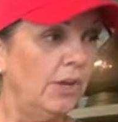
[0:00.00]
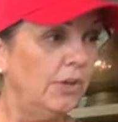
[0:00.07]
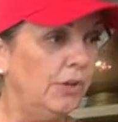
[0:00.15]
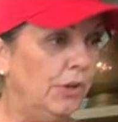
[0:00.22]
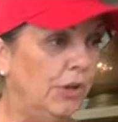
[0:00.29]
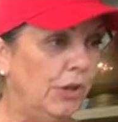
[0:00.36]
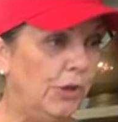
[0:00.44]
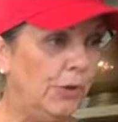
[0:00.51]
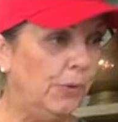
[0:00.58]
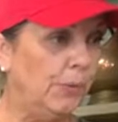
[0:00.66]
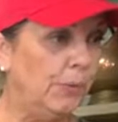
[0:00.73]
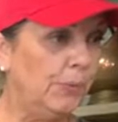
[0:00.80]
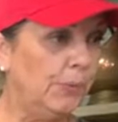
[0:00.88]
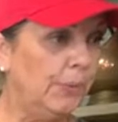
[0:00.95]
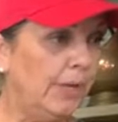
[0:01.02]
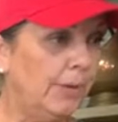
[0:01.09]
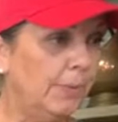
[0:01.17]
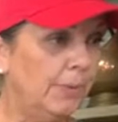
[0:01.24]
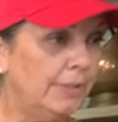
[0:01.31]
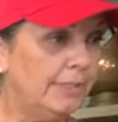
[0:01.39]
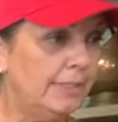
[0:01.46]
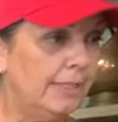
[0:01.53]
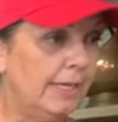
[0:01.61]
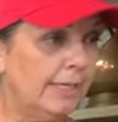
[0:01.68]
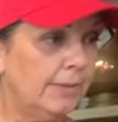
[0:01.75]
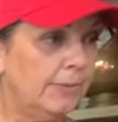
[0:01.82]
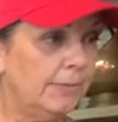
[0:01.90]
No, now what did
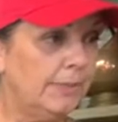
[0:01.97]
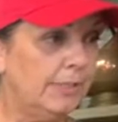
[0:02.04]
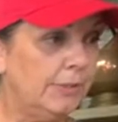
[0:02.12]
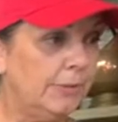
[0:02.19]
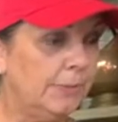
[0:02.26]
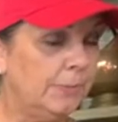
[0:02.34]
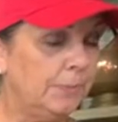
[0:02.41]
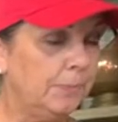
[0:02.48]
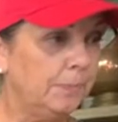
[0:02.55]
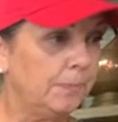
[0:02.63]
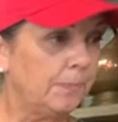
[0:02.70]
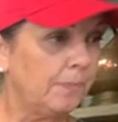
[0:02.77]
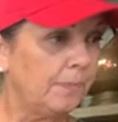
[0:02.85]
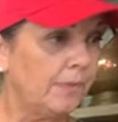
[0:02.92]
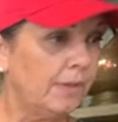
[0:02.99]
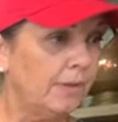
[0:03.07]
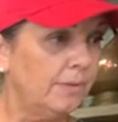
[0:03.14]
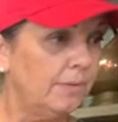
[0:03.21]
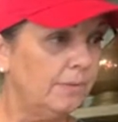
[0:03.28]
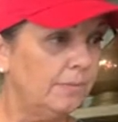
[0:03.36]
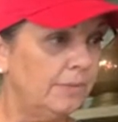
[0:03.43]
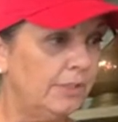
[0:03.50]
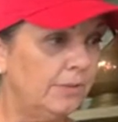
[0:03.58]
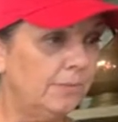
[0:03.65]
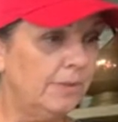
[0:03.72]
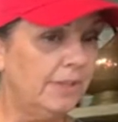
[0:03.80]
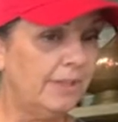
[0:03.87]
that go and do? We
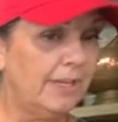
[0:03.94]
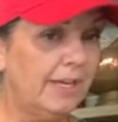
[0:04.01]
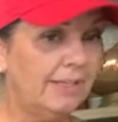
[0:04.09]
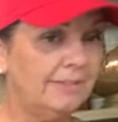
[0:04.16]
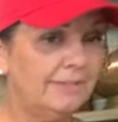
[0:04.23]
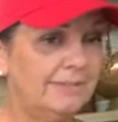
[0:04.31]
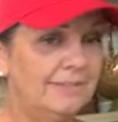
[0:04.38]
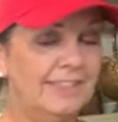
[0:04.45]
don't want that.